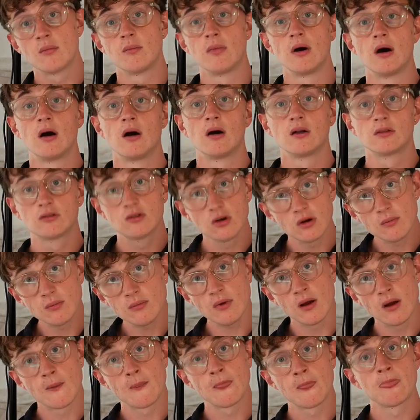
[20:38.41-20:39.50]

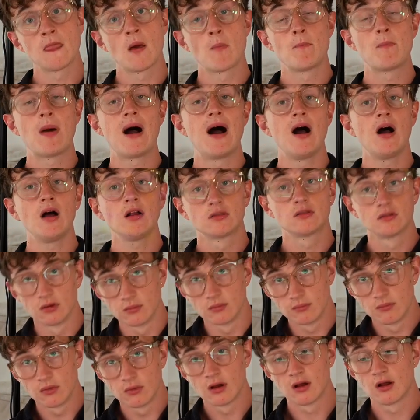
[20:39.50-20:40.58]
ba-dum,
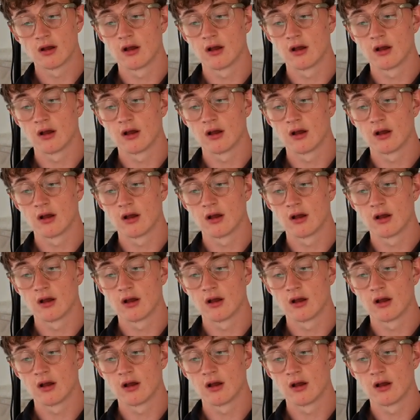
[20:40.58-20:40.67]
ba-dum.